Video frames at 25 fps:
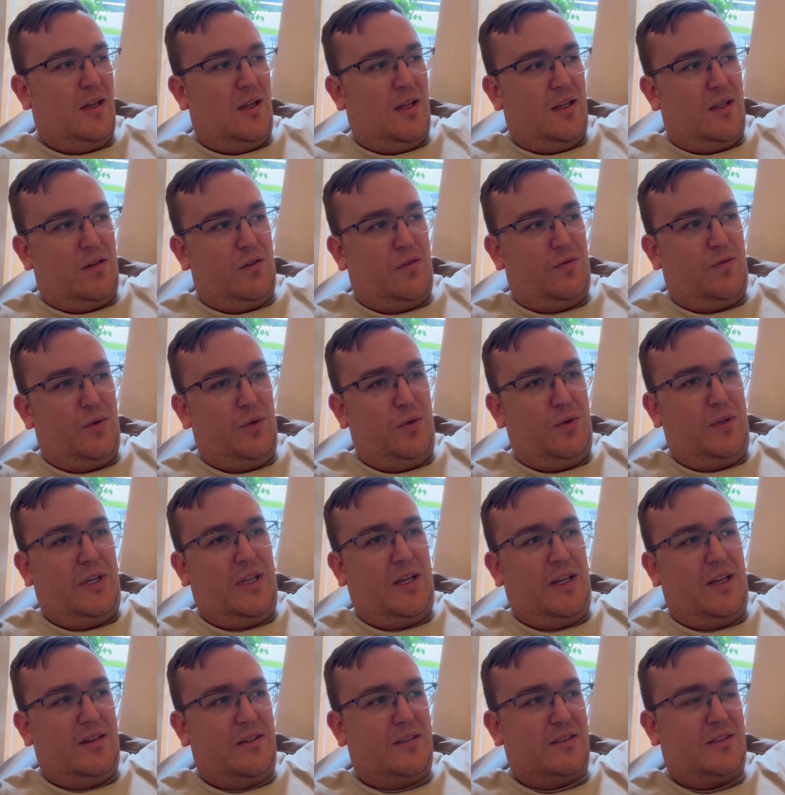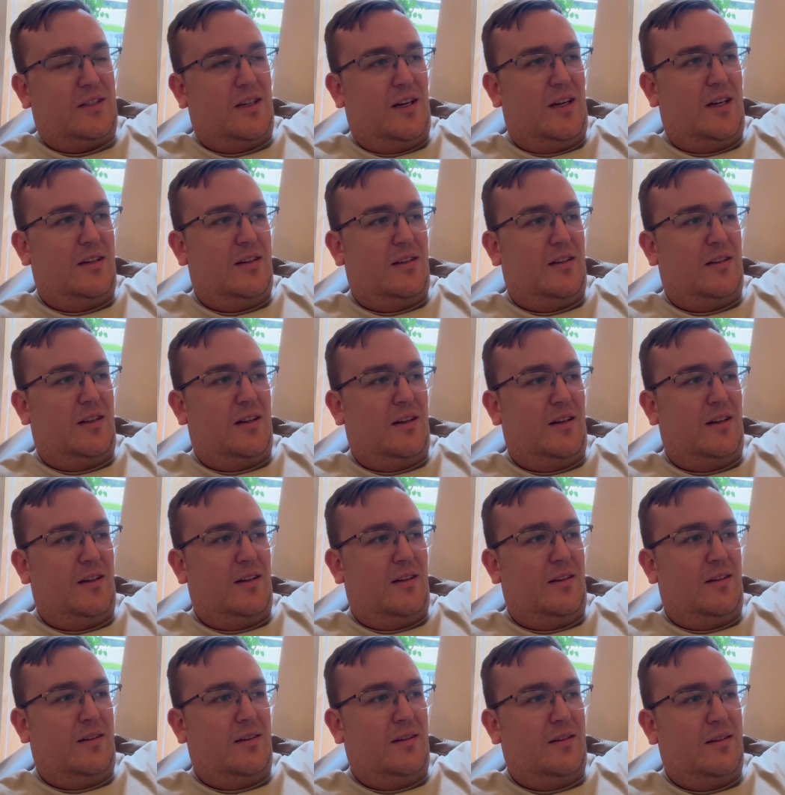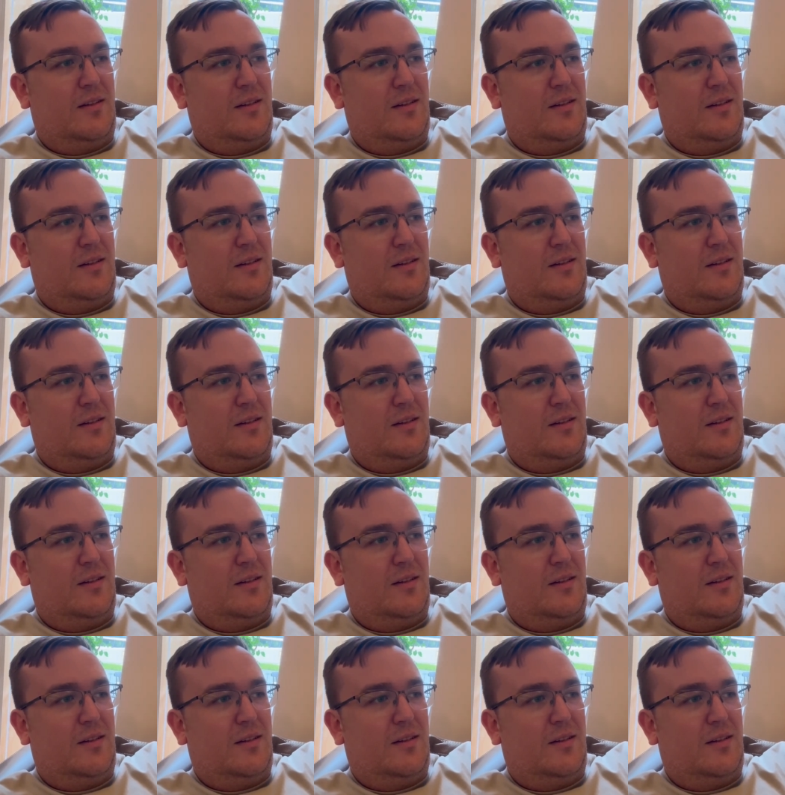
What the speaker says: Then Futian is kind of like,